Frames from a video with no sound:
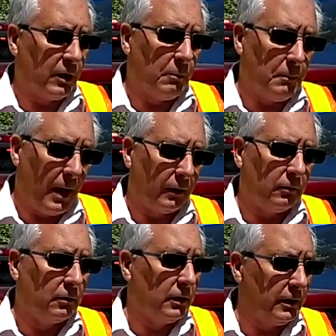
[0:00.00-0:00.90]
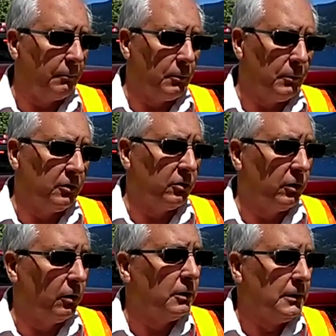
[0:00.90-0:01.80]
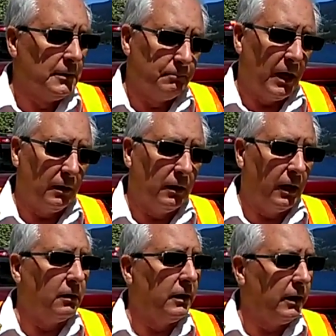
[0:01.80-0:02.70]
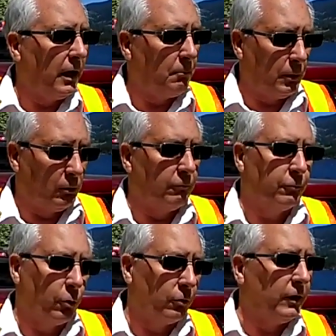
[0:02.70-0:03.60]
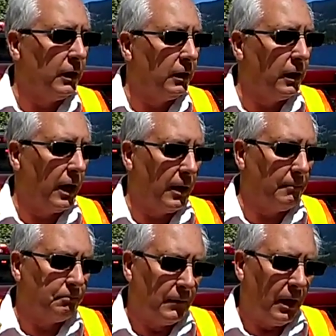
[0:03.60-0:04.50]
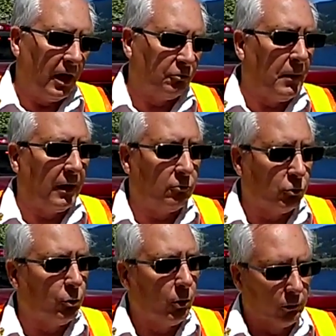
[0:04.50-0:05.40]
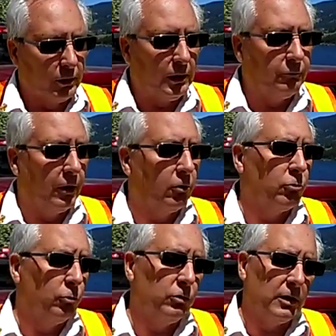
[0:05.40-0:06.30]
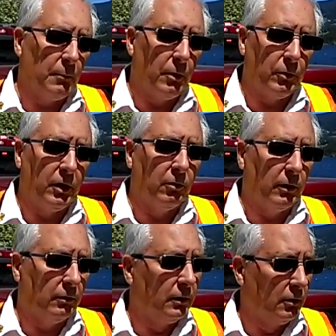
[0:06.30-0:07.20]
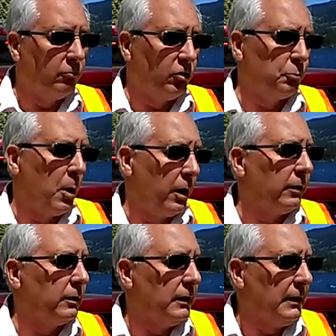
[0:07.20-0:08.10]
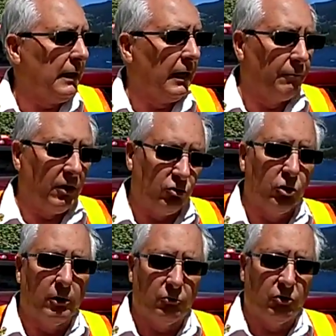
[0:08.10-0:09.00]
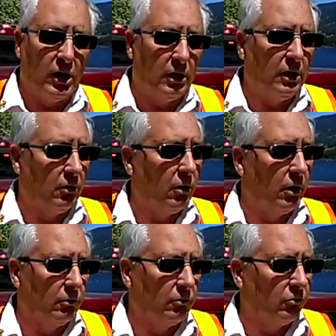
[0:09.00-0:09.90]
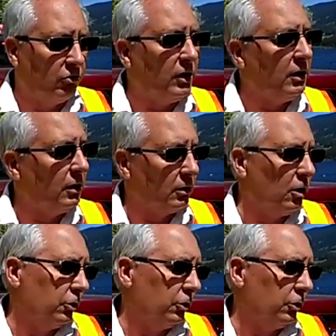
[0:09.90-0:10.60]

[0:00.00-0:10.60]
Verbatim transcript: for coming back to clean up the material and likely uh, bill for the uh, hazmat crew or the fire crew to come out here and respond. they should have stayed here on scene and called